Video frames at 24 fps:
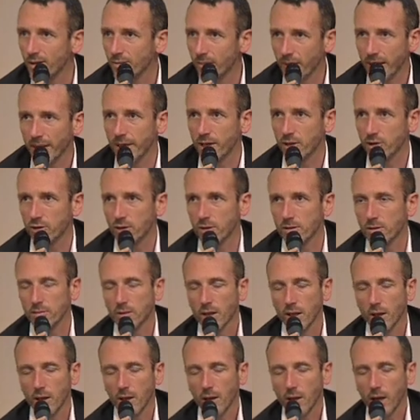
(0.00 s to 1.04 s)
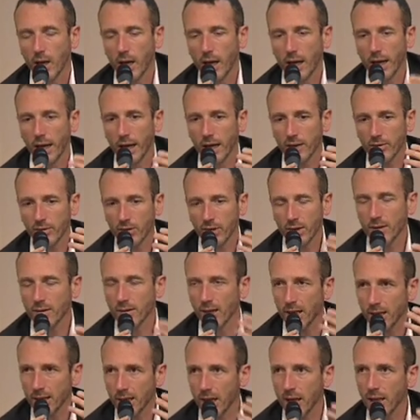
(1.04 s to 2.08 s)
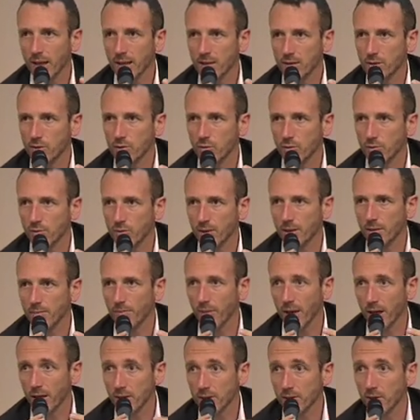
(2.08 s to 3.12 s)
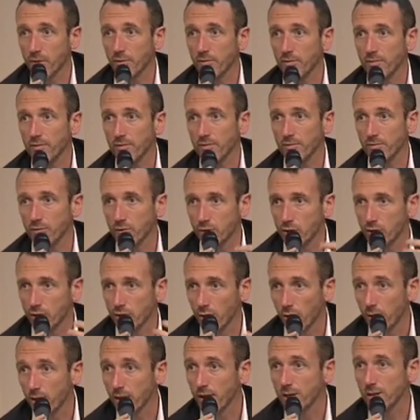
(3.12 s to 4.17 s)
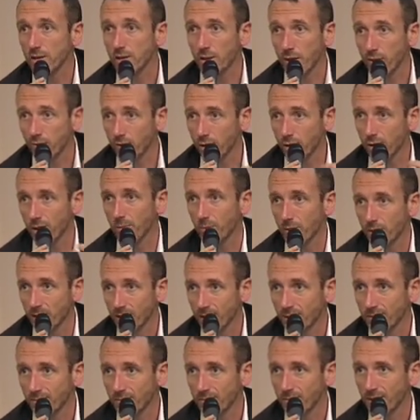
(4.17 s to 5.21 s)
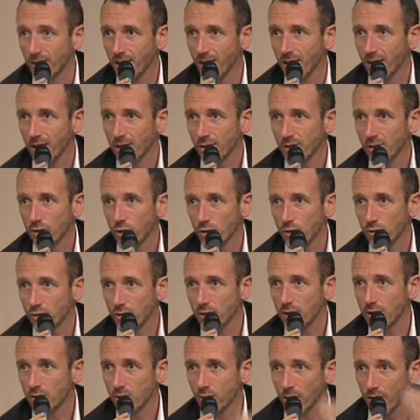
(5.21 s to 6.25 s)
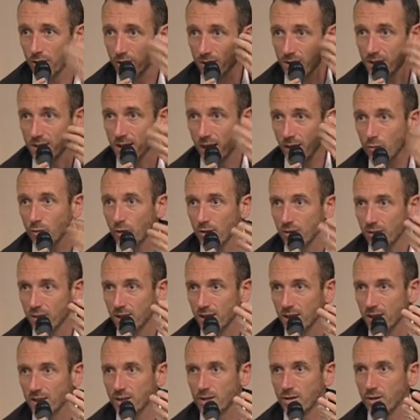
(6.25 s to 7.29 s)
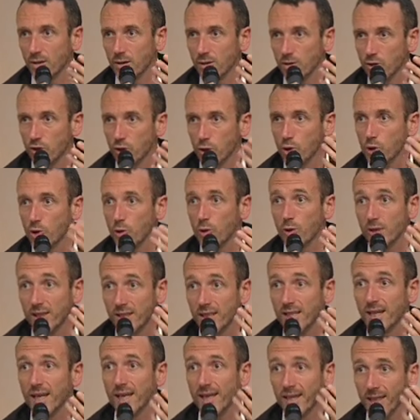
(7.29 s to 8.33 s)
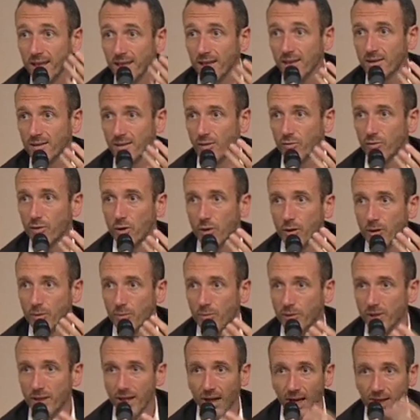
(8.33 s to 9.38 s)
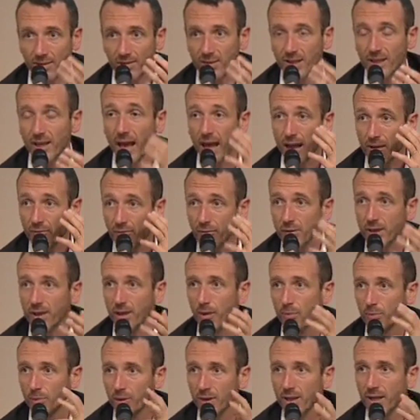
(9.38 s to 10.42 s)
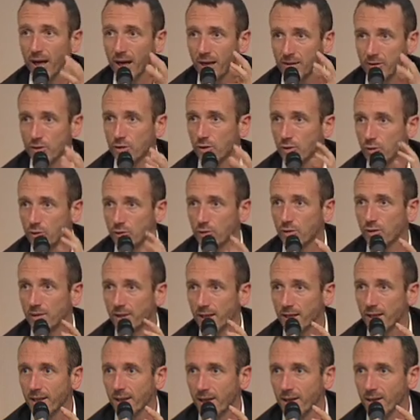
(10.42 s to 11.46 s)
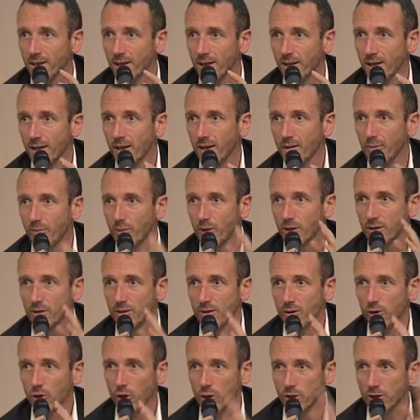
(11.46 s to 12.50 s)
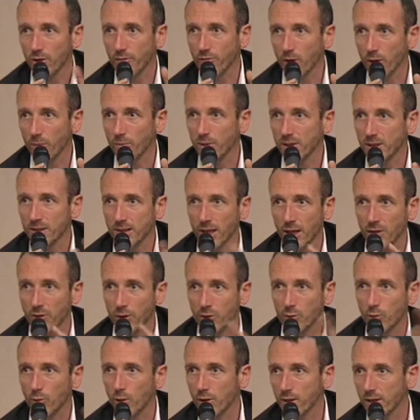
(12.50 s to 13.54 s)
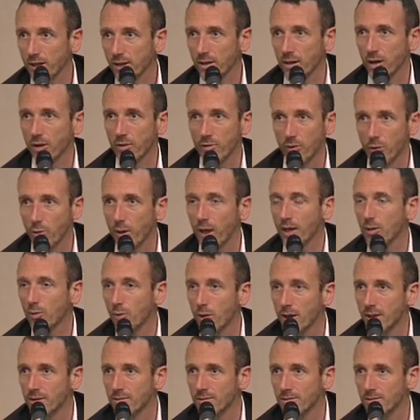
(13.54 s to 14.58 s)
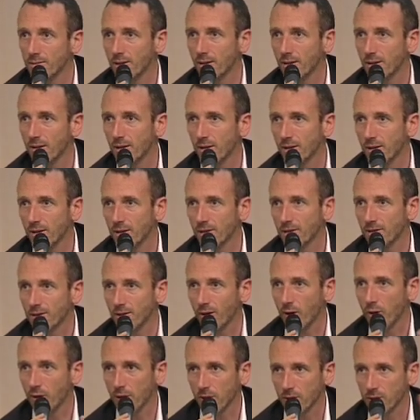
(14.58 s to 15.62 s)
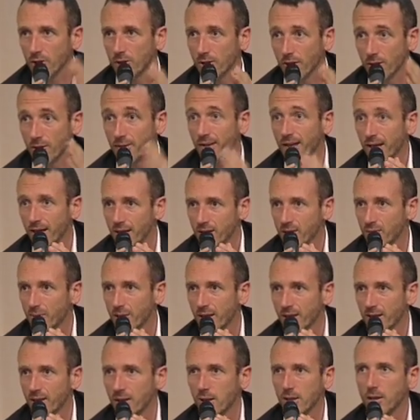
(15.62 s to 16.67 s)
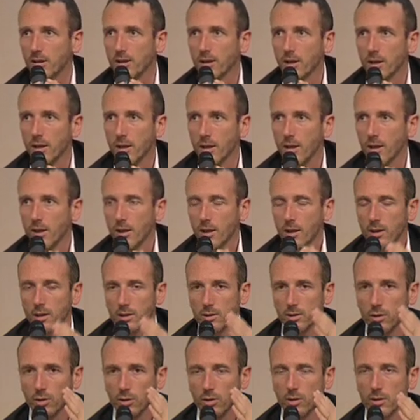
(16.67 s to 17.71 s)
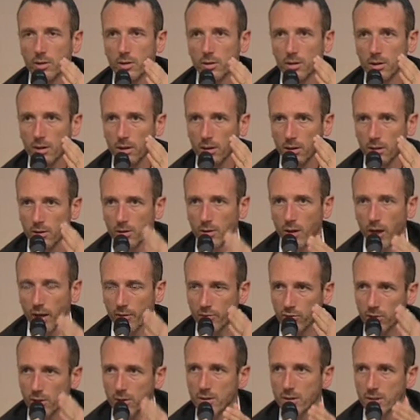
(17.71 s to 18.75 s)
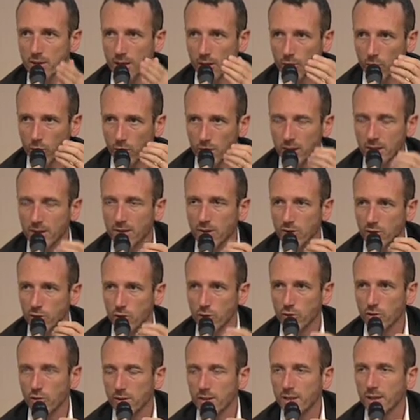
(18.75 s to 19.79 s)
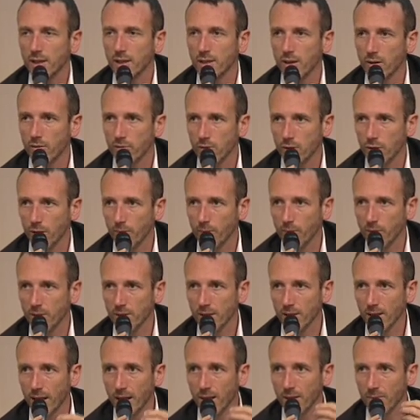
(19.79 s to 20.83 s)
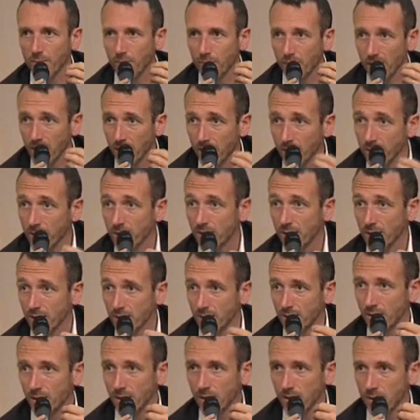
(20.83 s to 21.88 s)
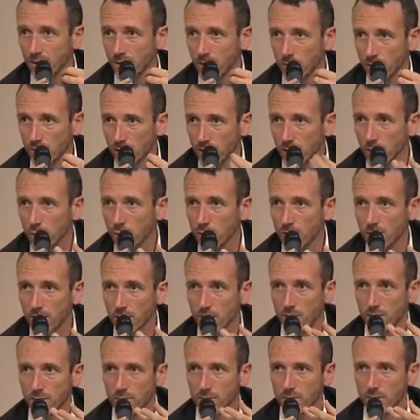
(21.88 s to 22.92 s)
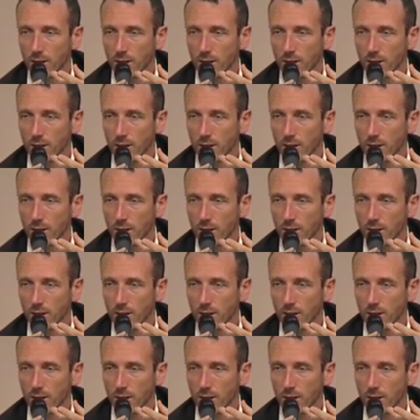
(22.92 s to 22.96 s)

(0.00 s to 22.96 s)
manager. I think that has to be part of the story of the company. So you need to understand what is the social DNA of your company. I think every company has a social DNA, but lots of companies are not working on the right one, or not on theirs, basically. So you have to understand what is the social DNA of the company and build on this in continuity.